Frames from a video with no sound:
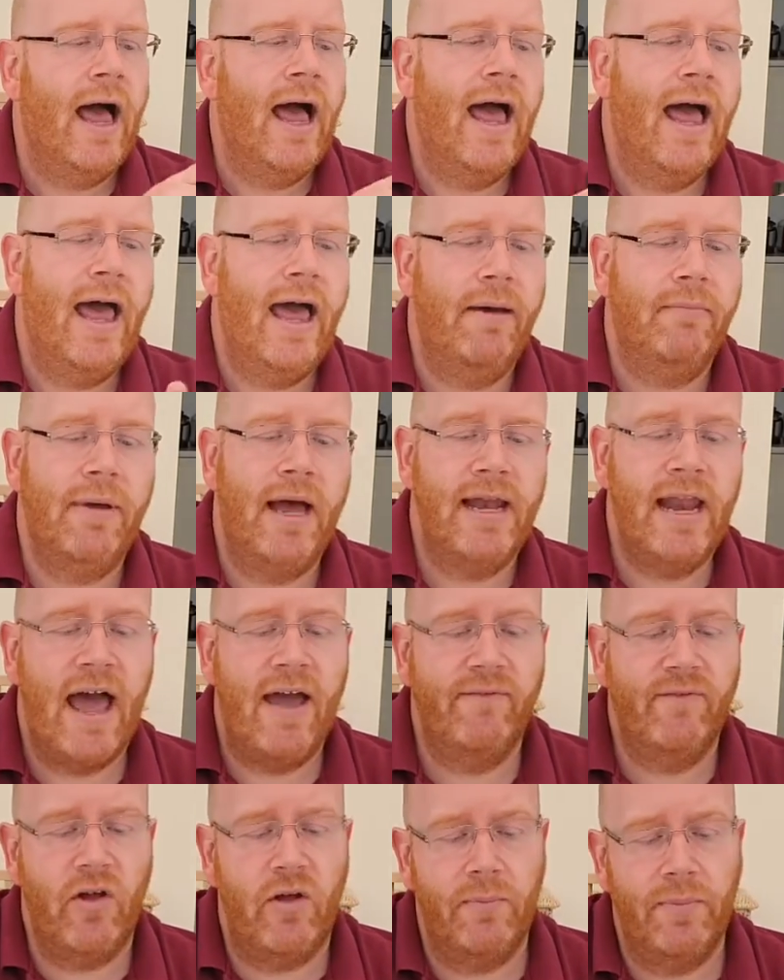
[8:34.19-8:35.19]
a
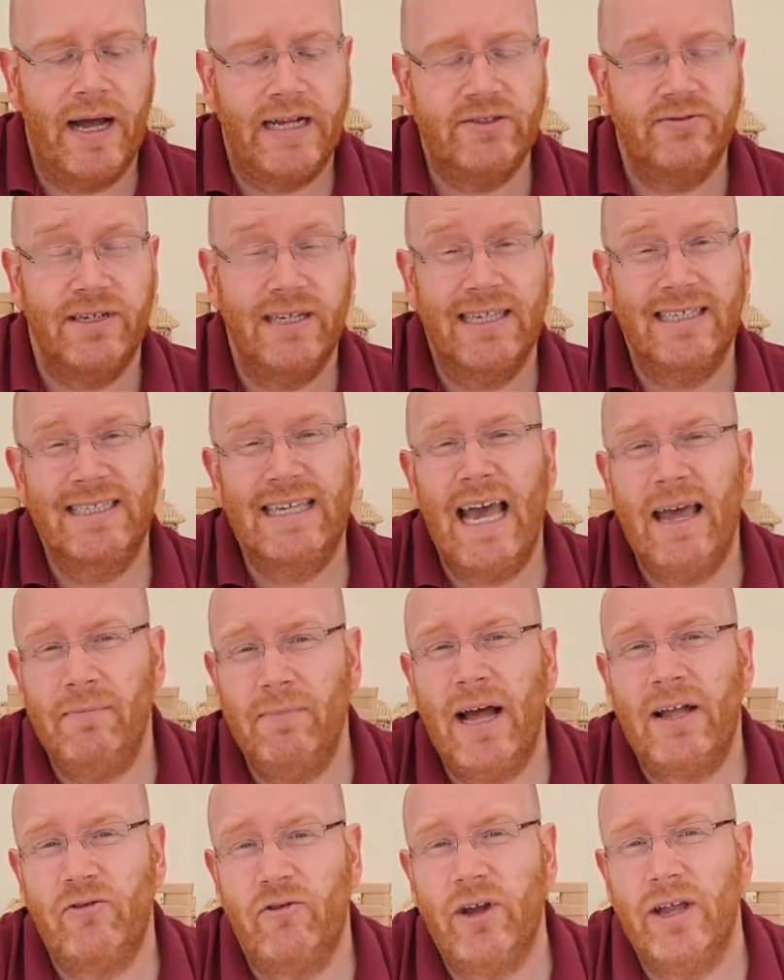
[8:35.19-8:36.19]
9-volt battery, the same
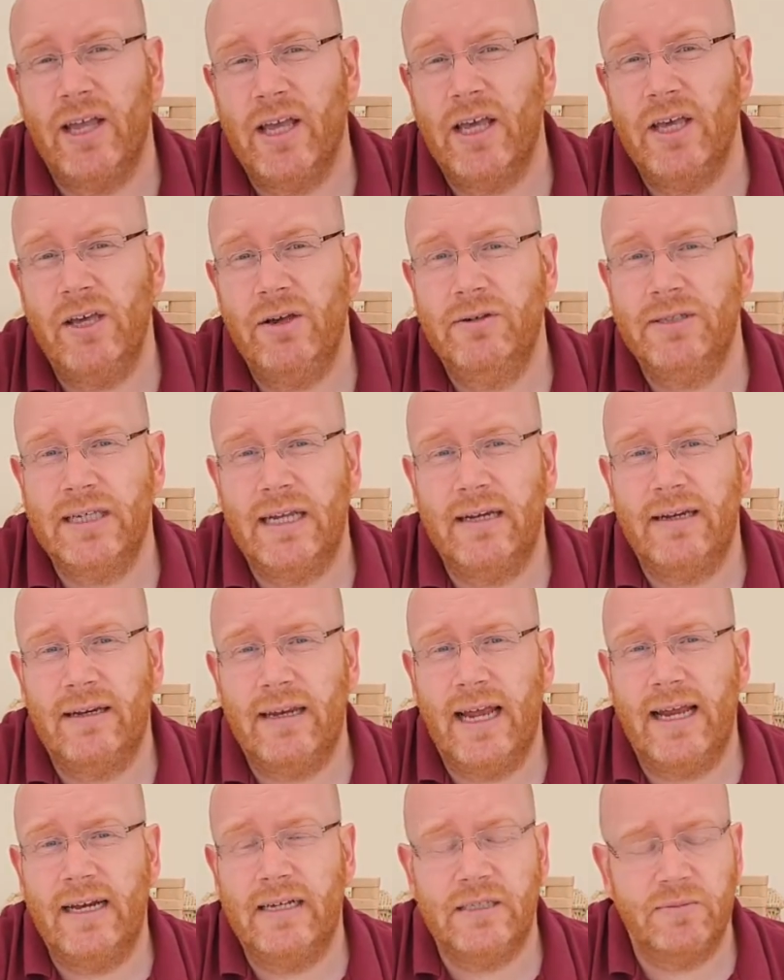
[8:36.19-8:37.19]
battery that you use
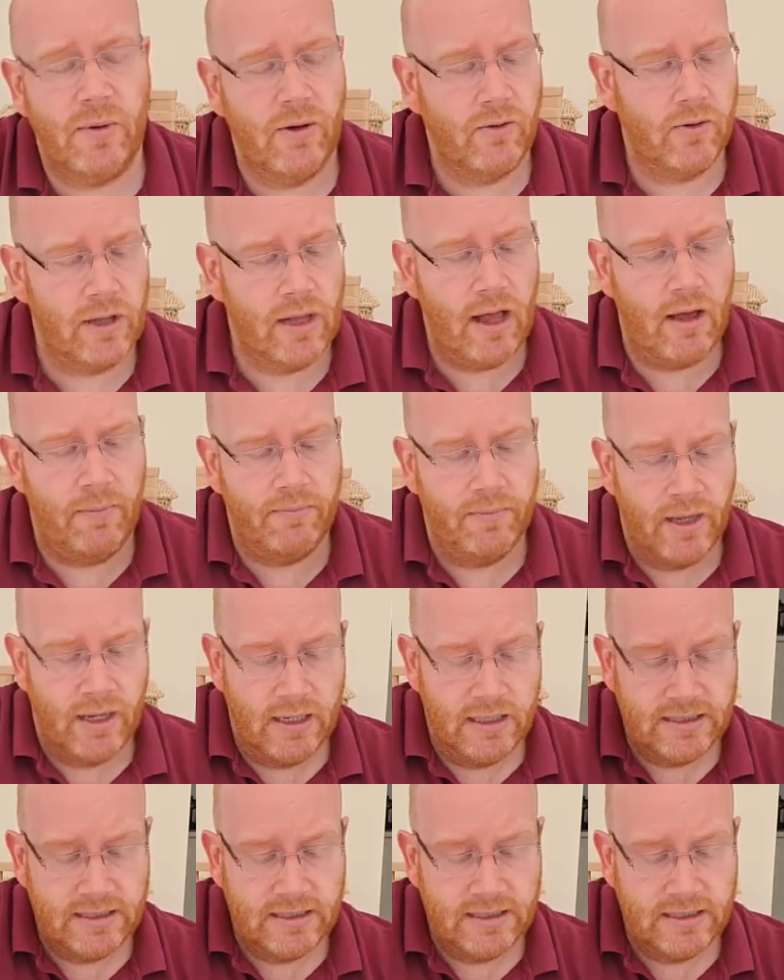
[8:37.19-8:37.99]
in a smoke alarm.